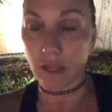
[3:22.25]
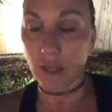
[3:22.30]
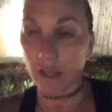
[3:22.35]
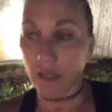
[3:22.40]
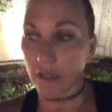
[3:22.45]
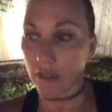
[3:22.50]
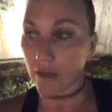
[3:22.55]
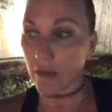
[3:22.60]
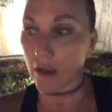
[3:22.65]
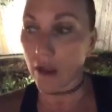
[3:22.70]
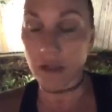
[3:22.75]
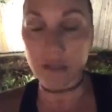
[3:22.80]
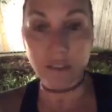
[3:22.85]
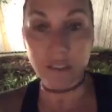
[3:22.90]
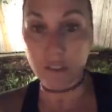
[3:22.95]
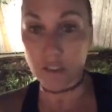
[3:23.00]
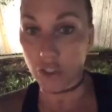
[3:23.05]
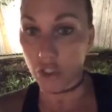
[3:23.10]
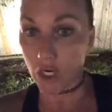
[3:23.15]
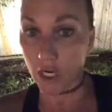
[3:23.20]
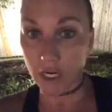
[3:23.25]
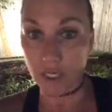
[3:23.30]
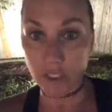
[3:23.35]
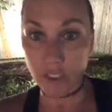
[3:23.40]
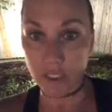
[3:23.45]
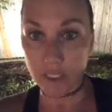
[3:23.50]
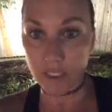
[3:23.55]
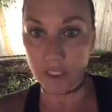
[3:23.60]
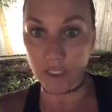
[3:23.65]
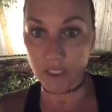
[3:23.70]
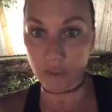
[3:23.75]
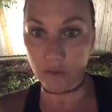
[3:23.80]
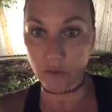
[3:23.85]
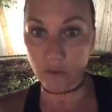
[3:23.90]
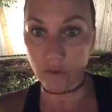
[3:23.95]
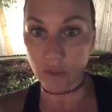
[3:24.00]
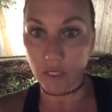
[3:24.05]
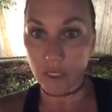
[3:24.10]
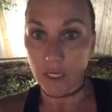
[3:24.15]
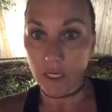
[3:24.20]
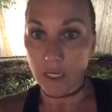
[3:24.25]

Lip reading: and not to change the deal,